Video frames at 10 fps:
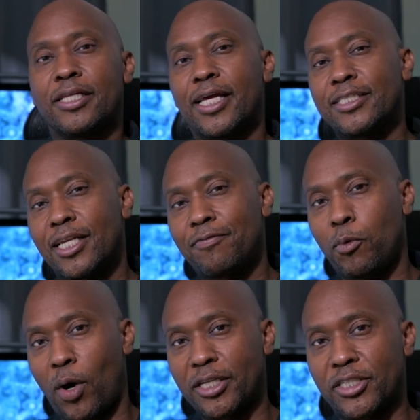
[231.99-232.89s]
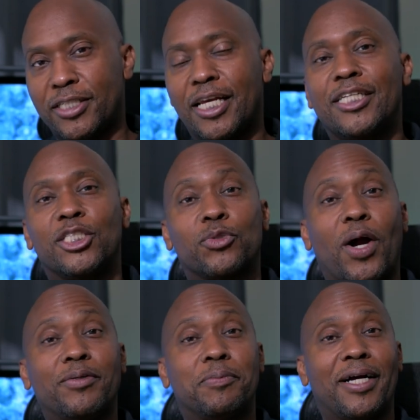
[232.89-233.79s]
Thanks a lot for watching,
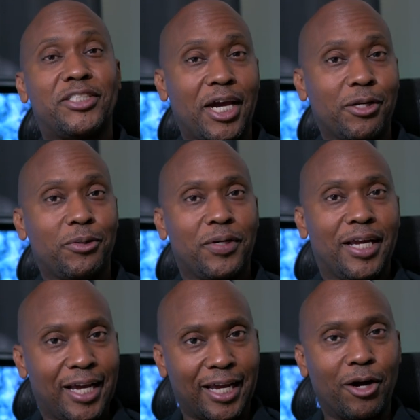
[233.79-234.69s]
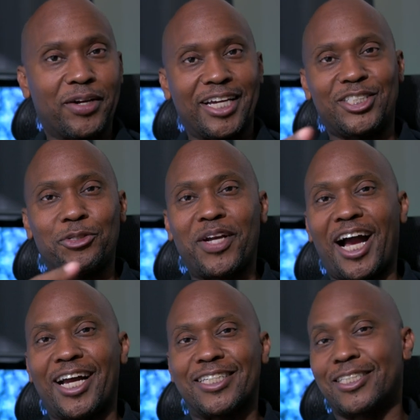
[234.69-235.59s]
subscribe to my channel, and I'll catch you
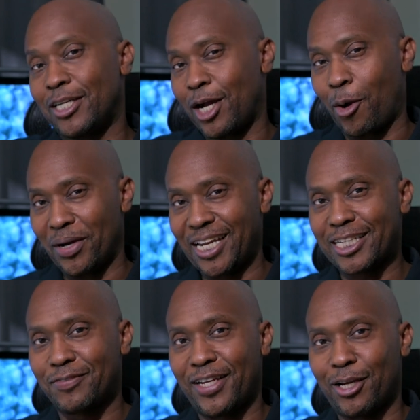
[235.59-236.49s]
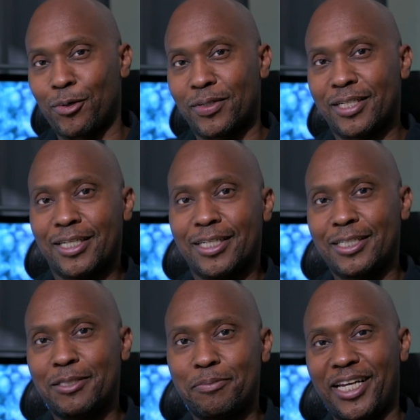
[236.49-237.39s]
guys on my next video.
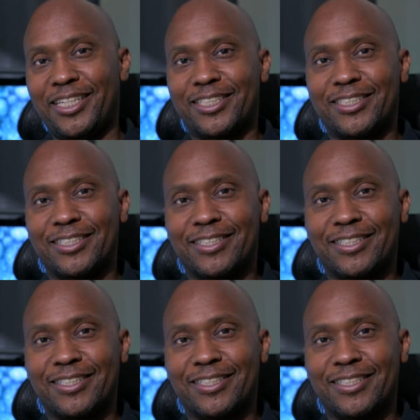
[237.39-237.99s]
Peace.